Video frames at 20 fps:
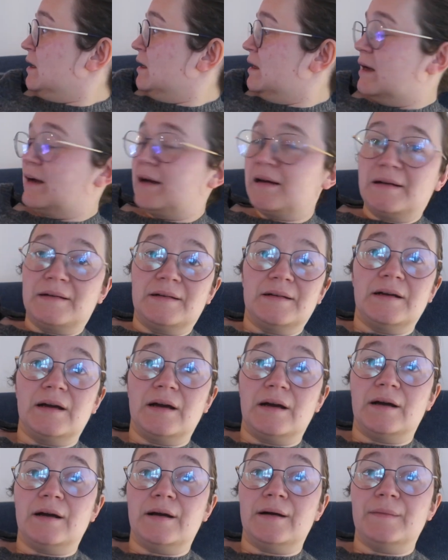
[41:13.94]
Yeah,
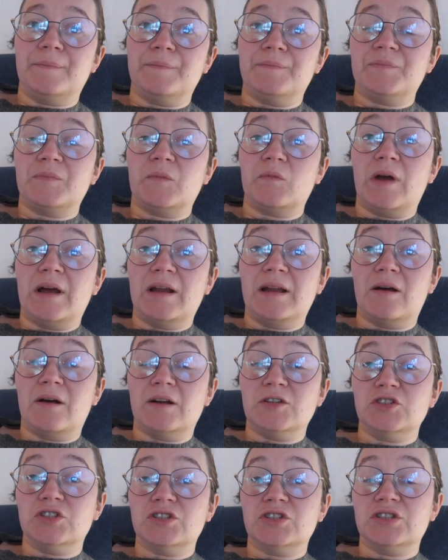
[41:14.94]
um, right now
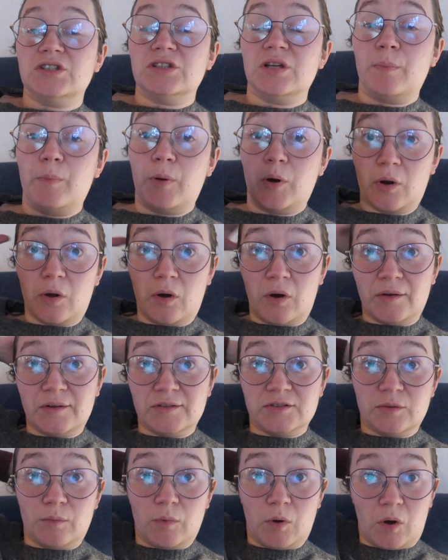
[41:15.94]
I just put
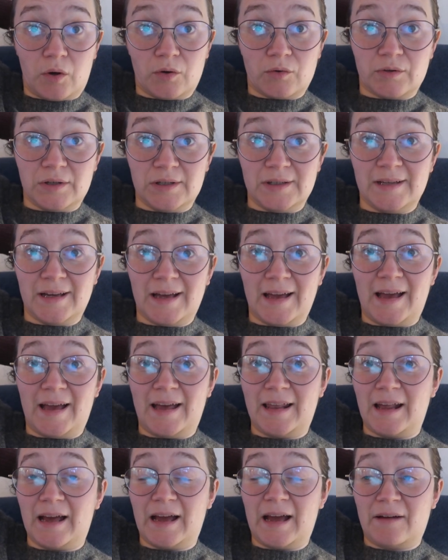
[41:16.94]
on some laundry
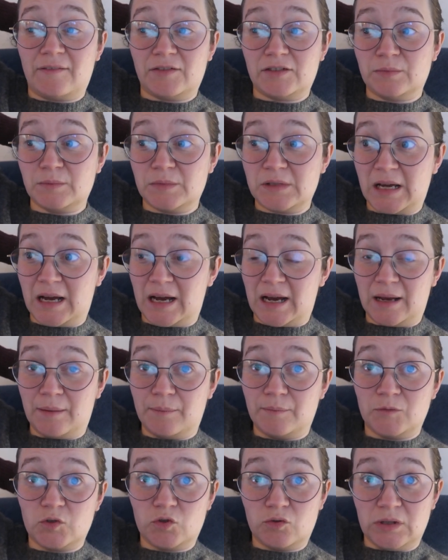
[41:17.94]
and I have some
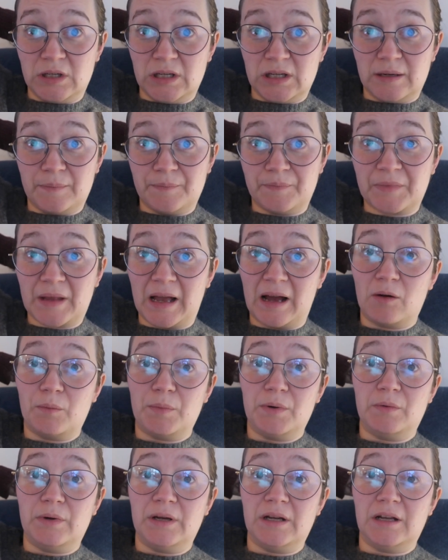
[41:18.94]
time to read. I'll
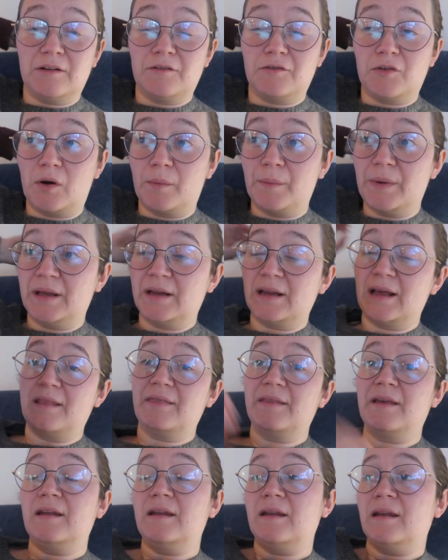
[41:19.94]
be reading for a bit
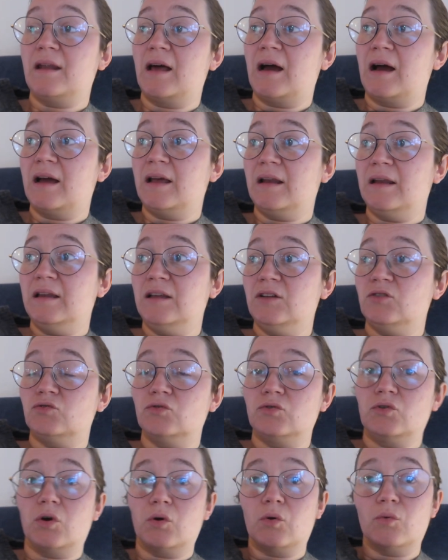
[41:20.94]
and then I need
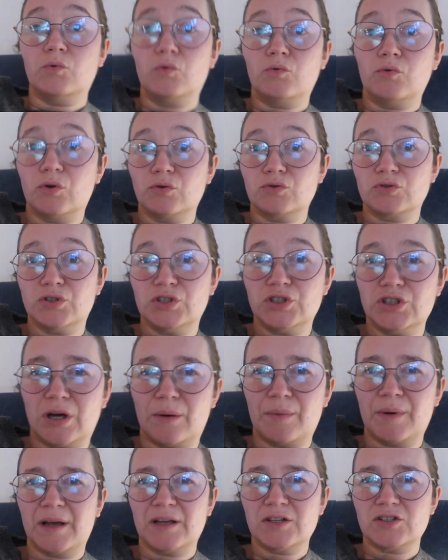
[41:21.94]
to go grocery
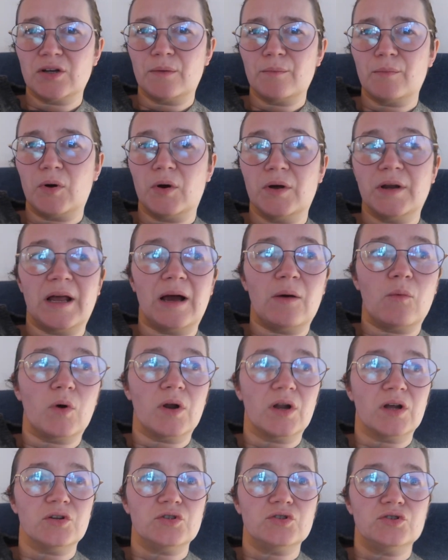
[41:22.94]
shopping at some point. I
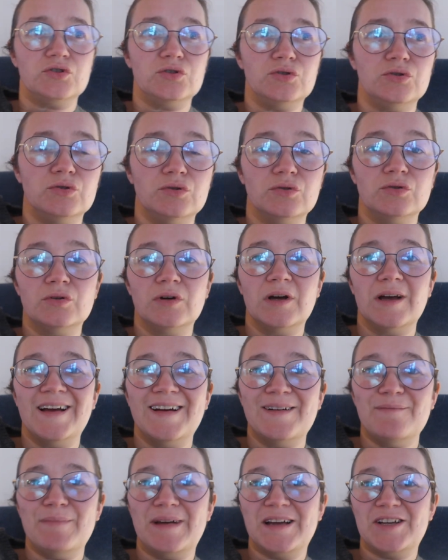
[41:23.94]
want to do
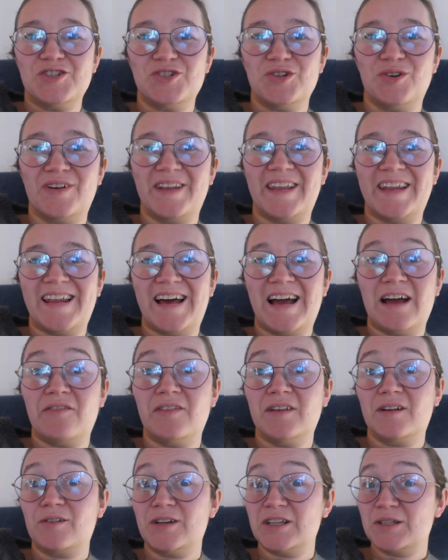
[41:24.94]
make sure that I
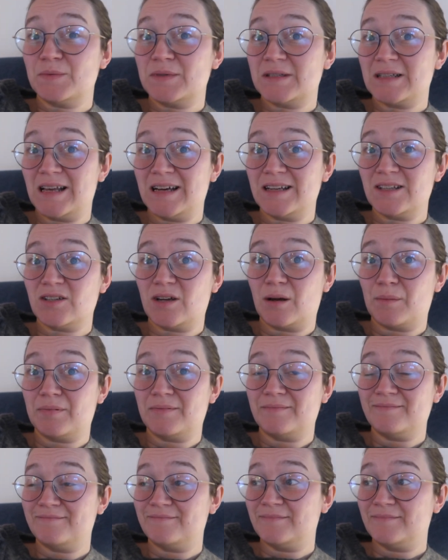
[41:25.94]
have the Christmas lights up.